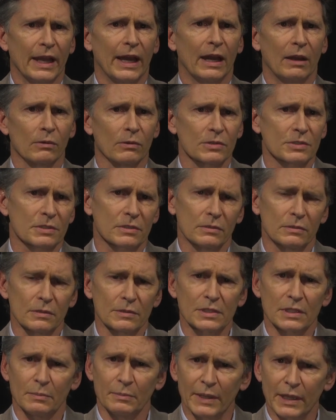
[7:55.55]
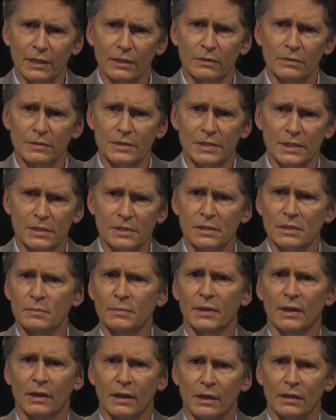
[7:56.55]
Our schools and medical
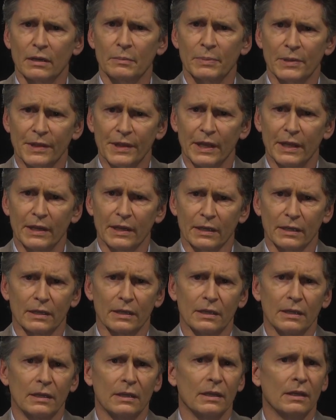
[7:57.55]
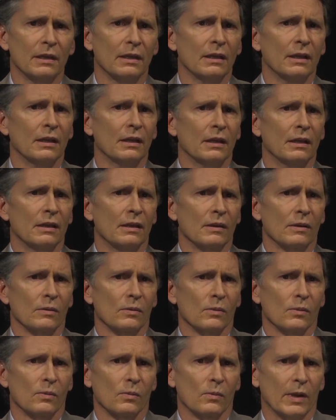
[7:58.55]
system are pathetic.
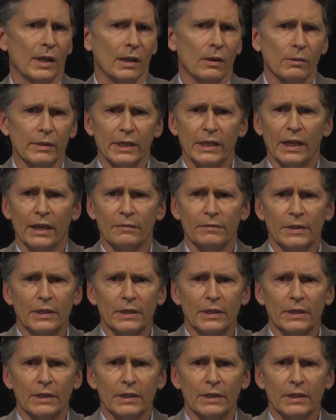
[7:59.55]
While we have